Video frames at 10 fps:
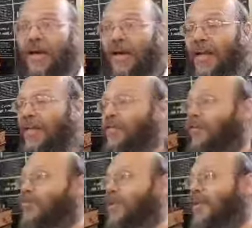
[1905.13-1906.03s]
And he
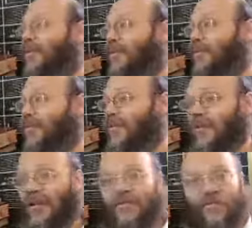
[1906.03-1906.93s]
told me that,
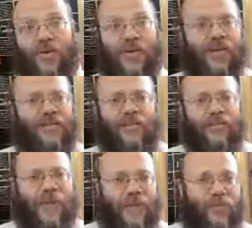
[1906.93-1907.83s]
I so I asked
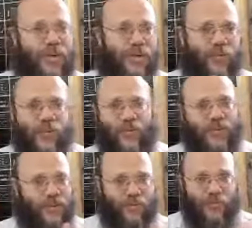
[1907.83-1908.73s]
him, like, where, what,
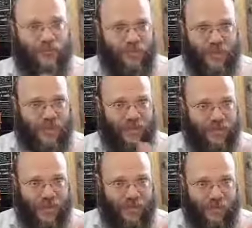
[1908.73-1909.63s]
what,
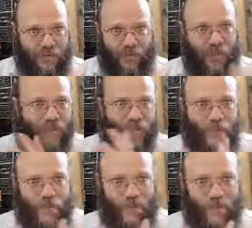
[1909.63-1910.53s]
where are you
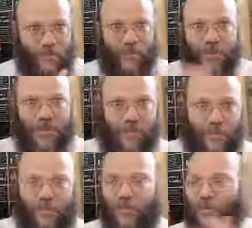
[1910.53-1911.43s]
holding? You did
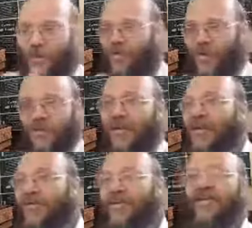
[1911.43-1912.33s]
kiddush, you washed, what?
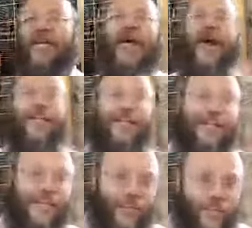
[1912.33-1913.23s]
So he said, I did
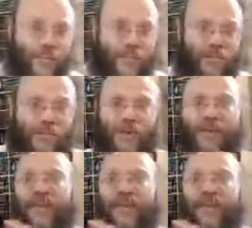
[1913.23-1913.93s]
kiddush, but I